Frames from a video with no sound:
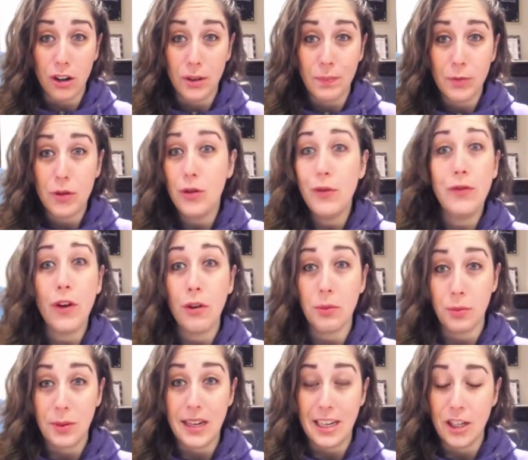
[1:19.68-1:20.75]
too far
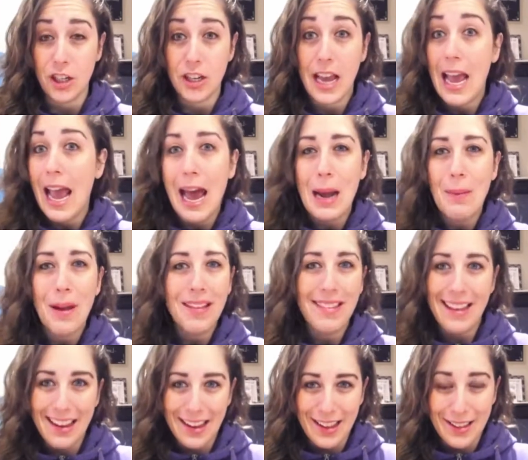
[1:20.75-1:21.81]
reached. And I'm not
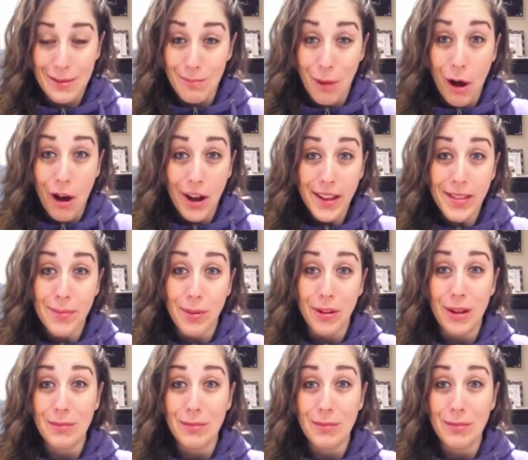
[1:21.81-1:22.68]
saying it's impossible.